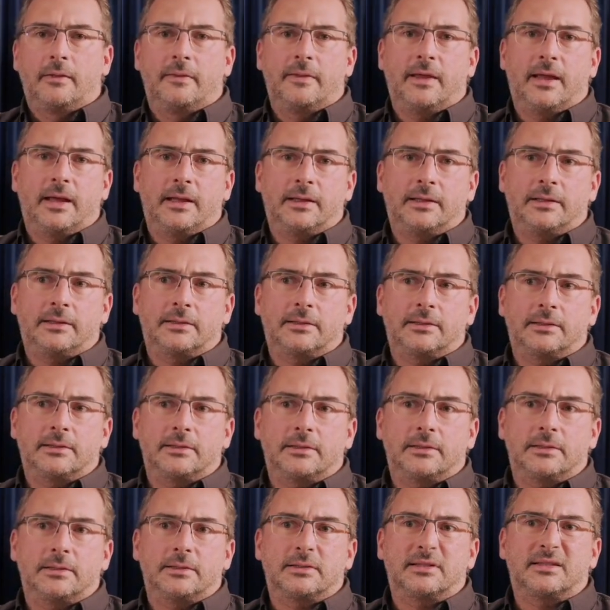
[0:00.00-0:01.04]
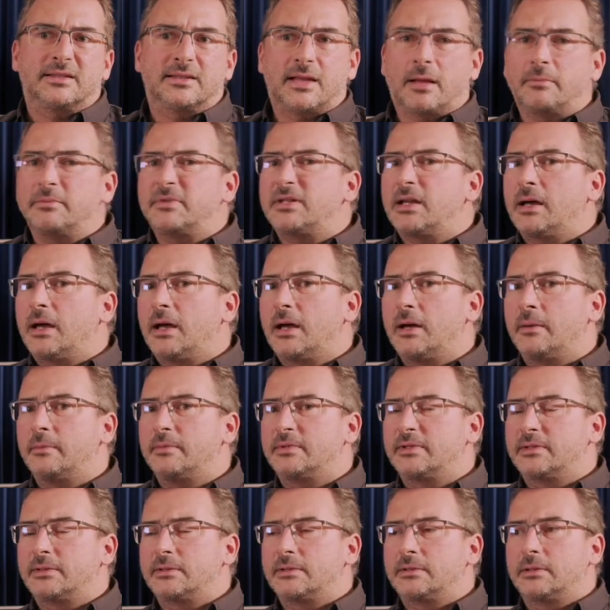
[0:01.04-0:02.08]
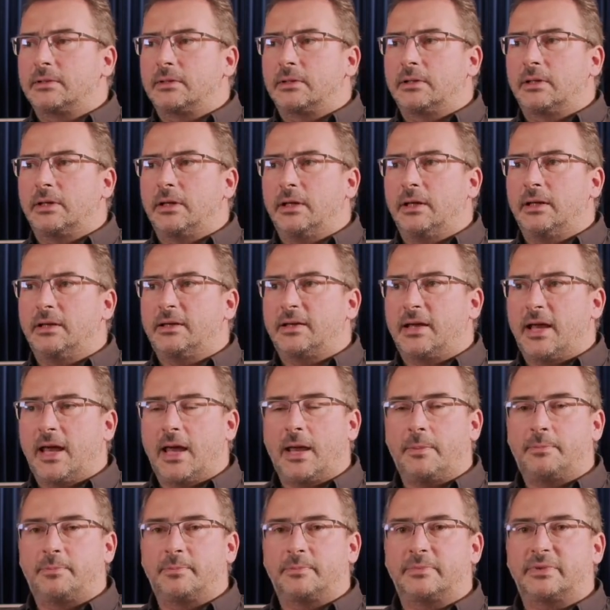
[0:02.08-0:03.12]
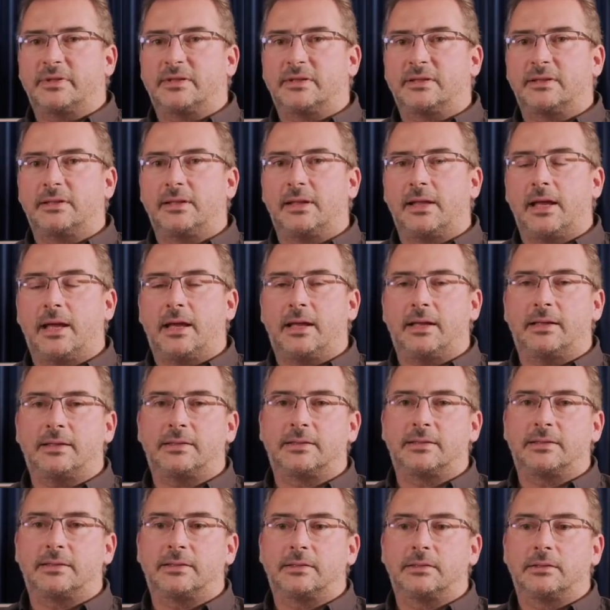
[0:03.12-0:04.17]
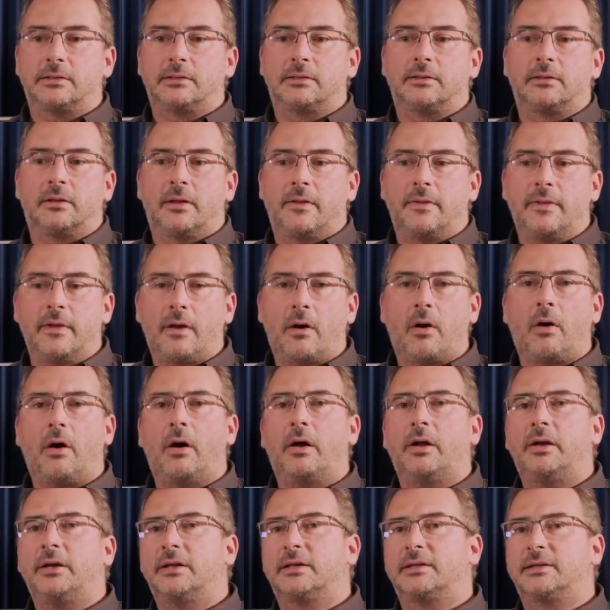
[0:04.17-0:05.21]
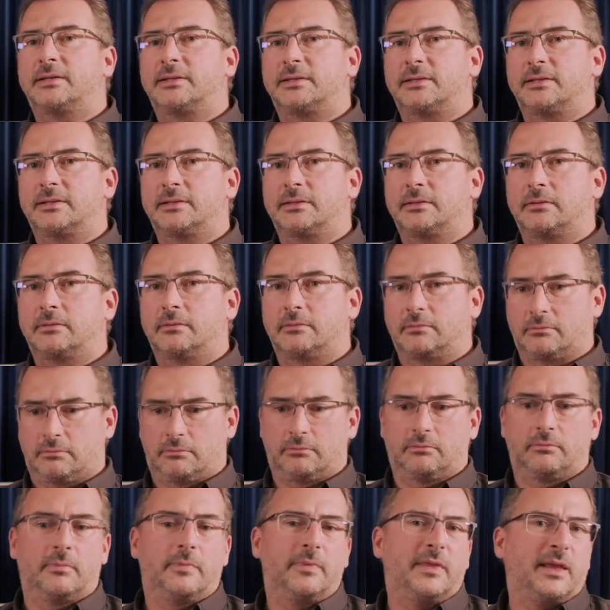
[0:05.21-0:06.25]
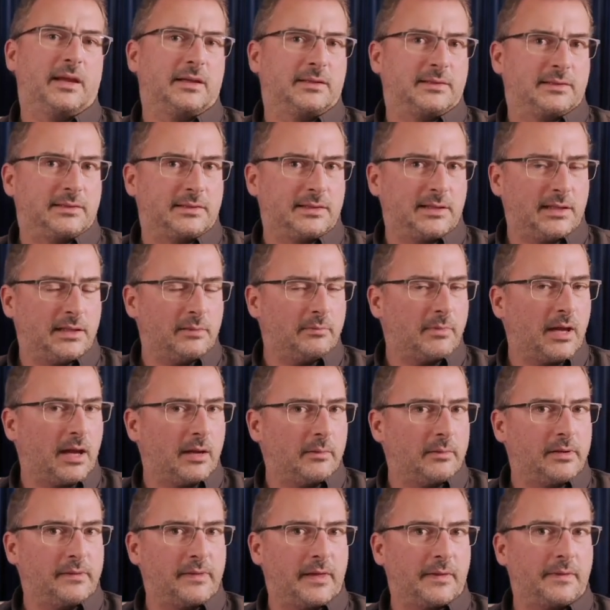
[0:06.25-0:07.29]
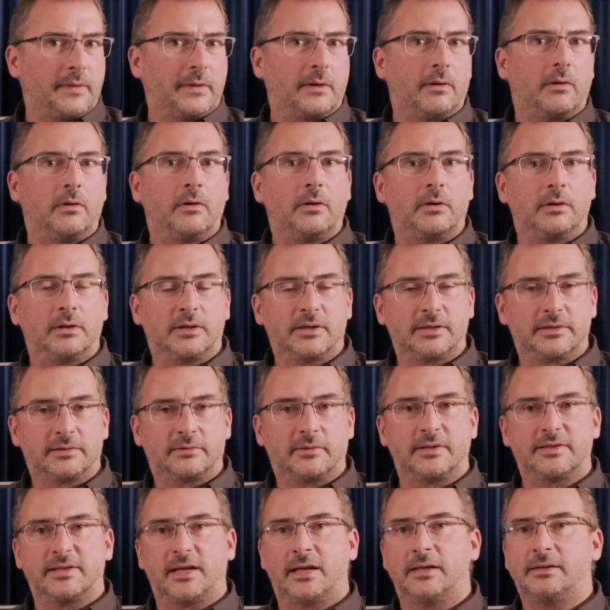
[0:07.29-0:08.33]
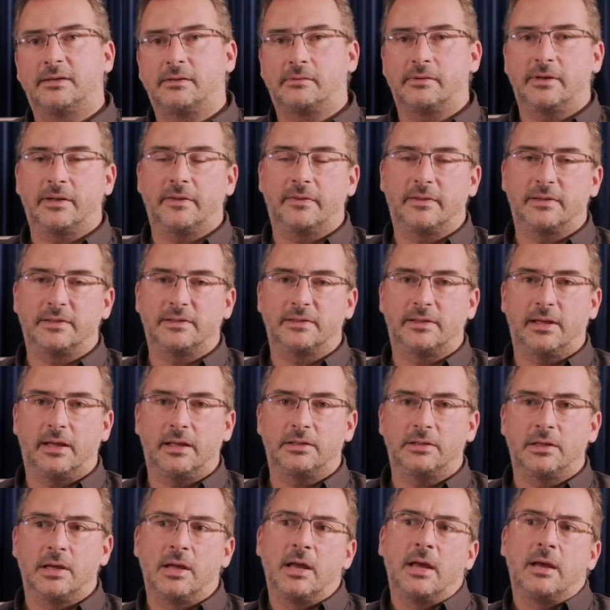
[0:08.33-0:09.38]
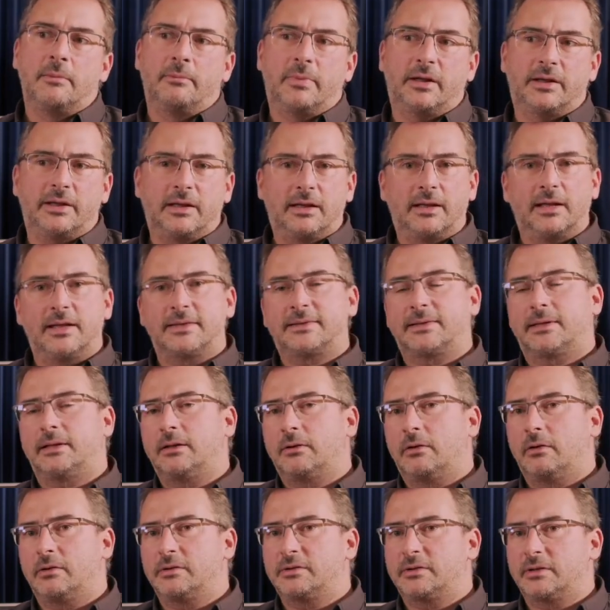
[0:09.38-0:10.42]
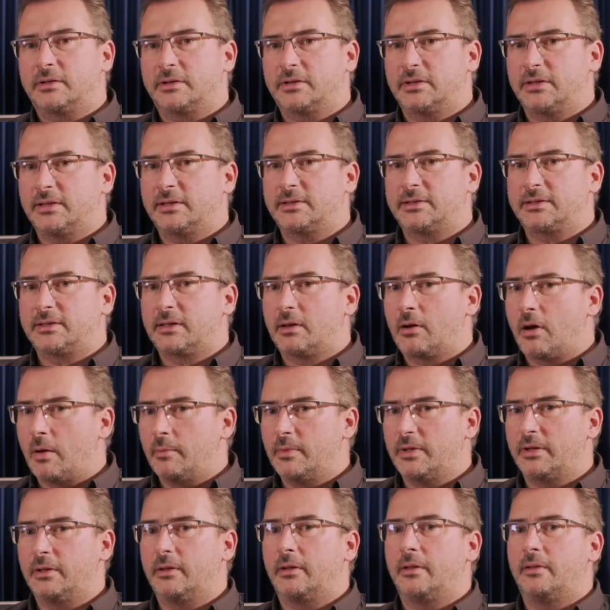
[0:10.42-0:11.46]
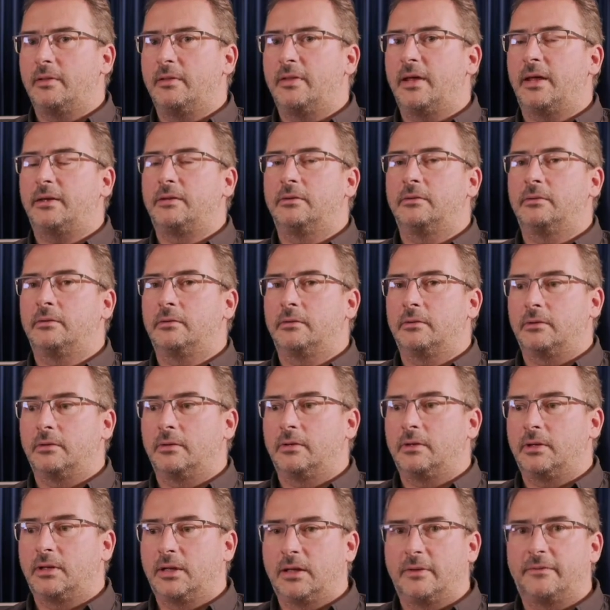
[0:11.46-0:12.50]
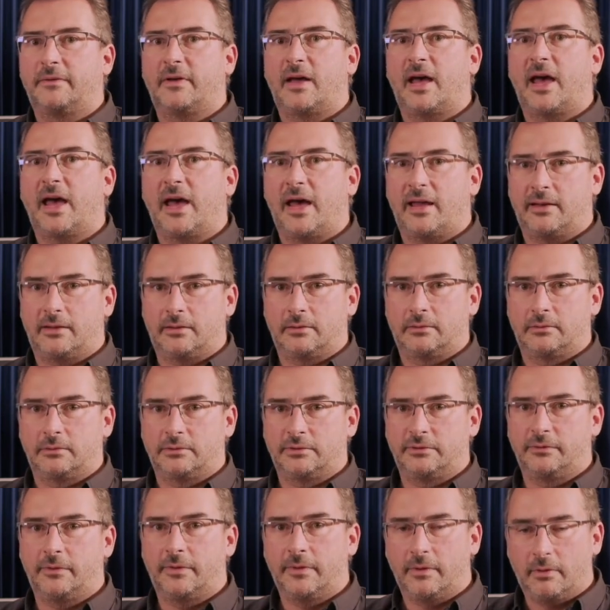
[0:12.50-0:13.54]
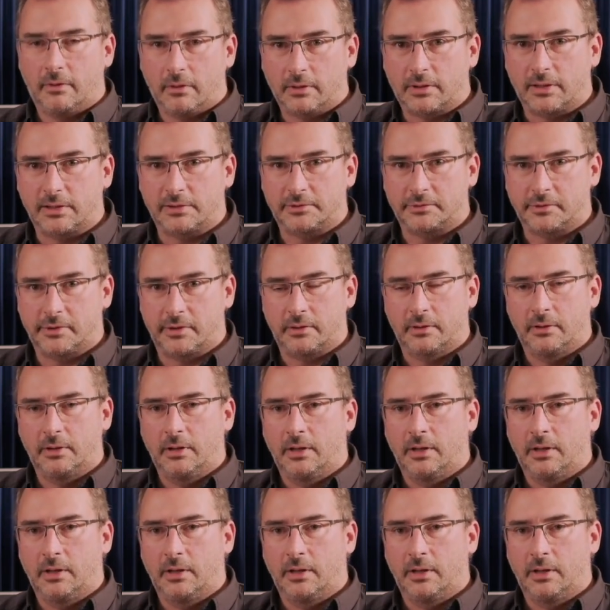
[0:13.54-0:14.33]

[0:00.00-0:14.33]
Then sometimes it happens that the audience, they see maybe that the orchestra is entering the stage, but in classical concert it's common that you give a hand to the orchestra.